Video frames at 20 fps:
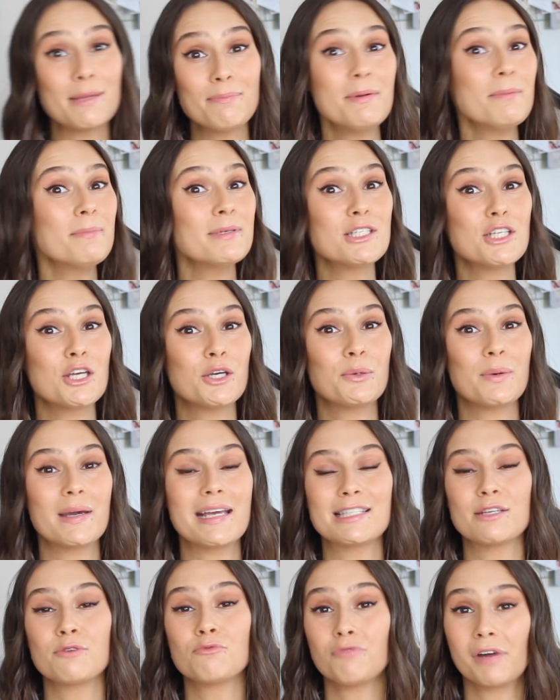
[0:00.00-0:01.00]
tip number 2
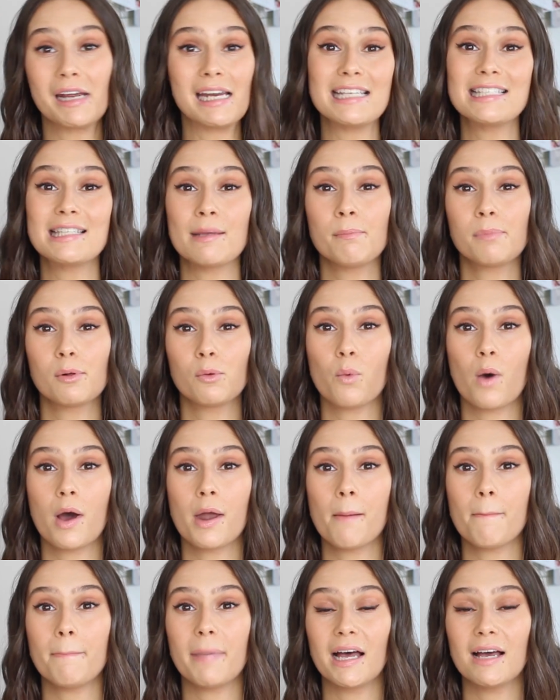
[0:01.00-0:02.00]
is a really simple
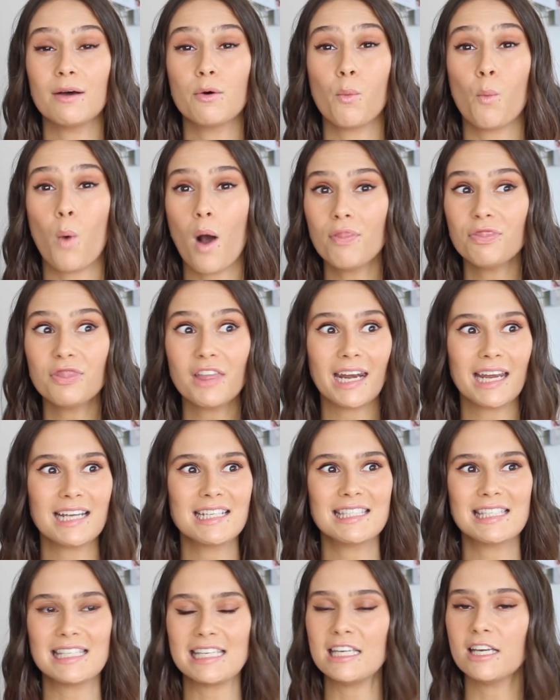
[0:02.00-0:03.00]
one, but one that I
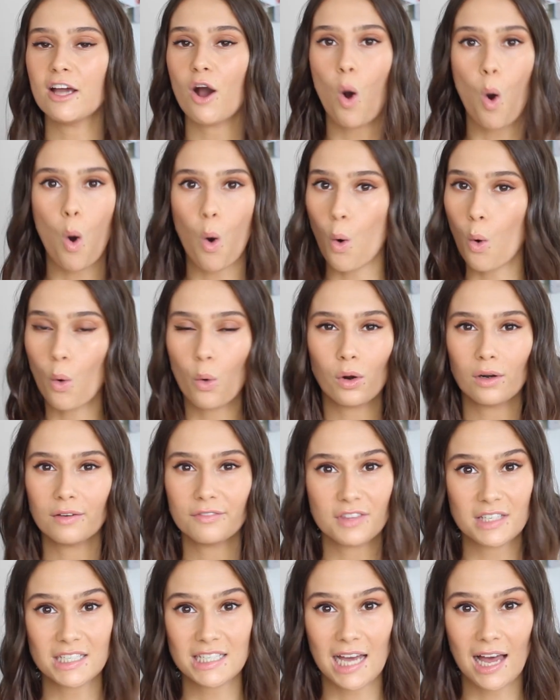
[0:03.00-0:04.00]
see all
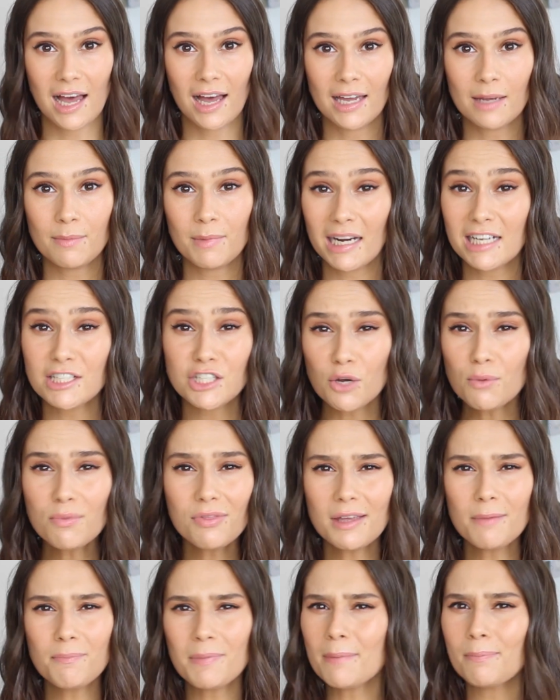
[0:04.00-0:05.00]
of the time, and I don't
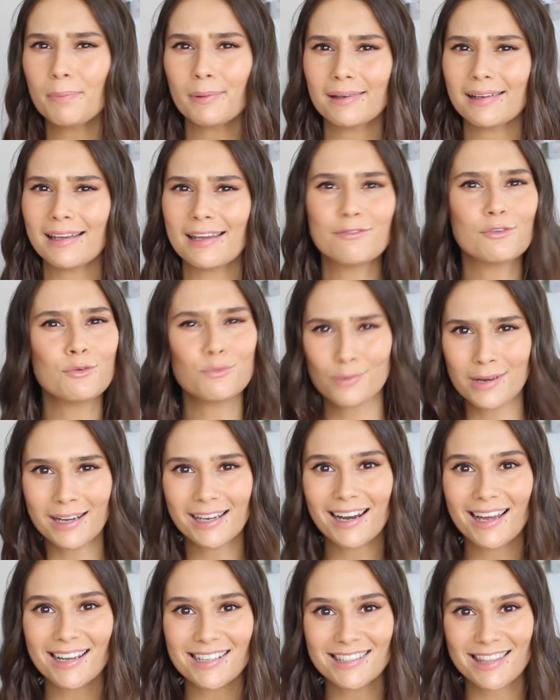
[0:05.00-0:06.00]
think people even
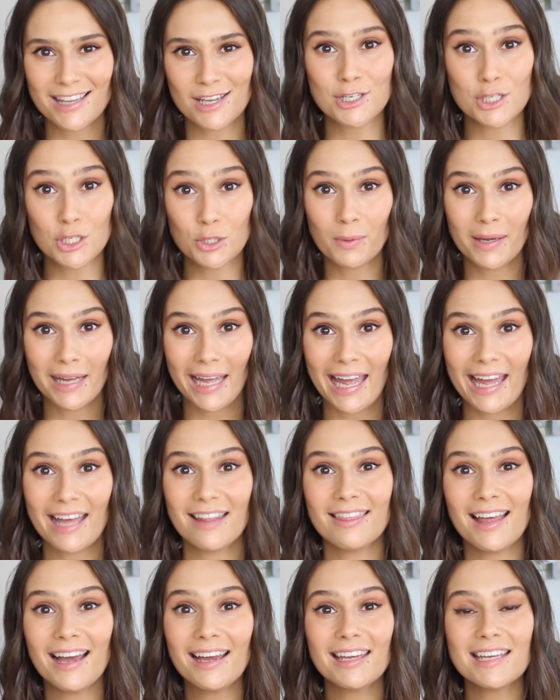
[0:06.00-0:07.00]
realise they're doing it,
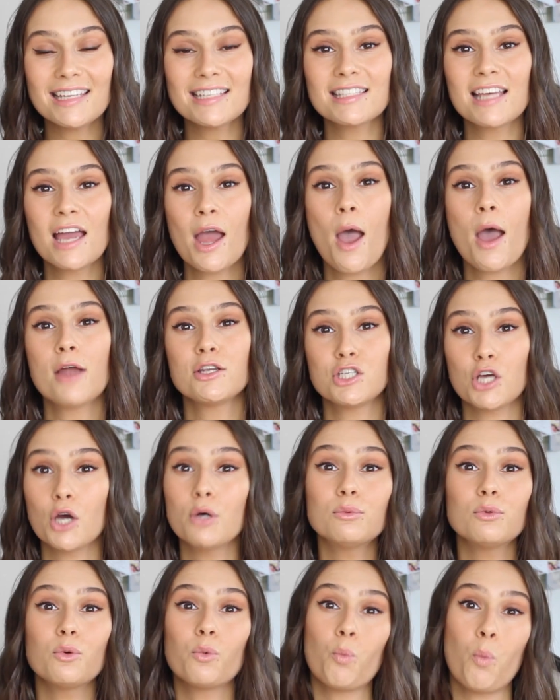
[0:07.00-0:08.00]
and that is
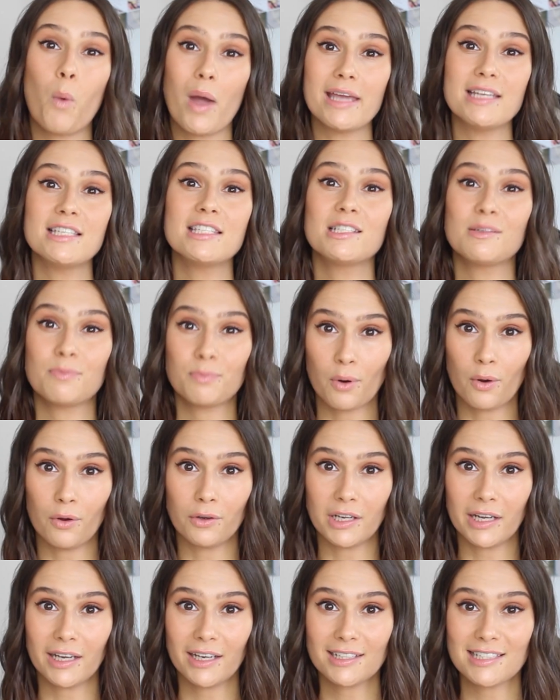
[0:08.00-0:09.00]
don't waste
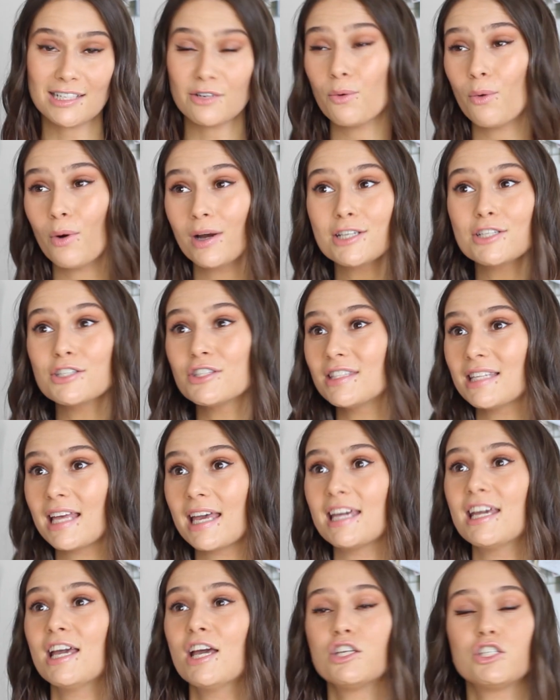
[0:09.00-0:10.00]
product, or I should
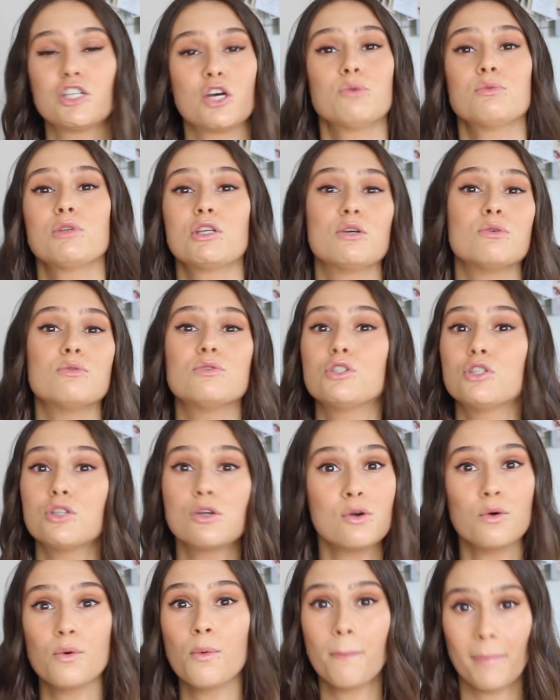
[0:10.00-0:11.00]
say, don't use
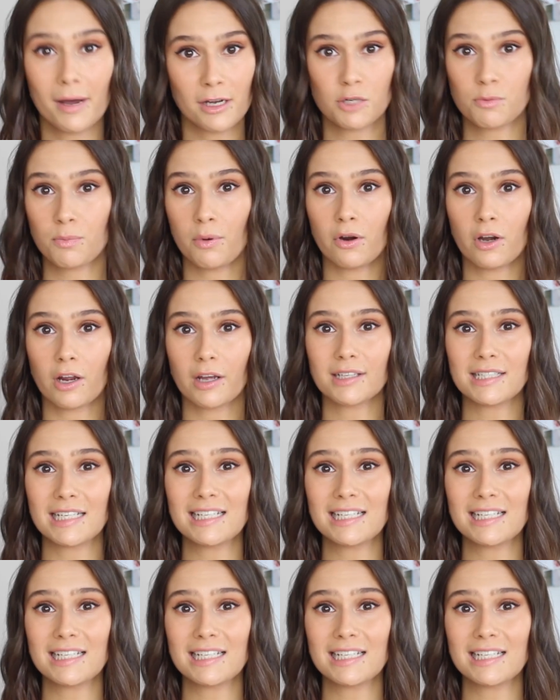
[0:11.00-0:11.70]
too much product.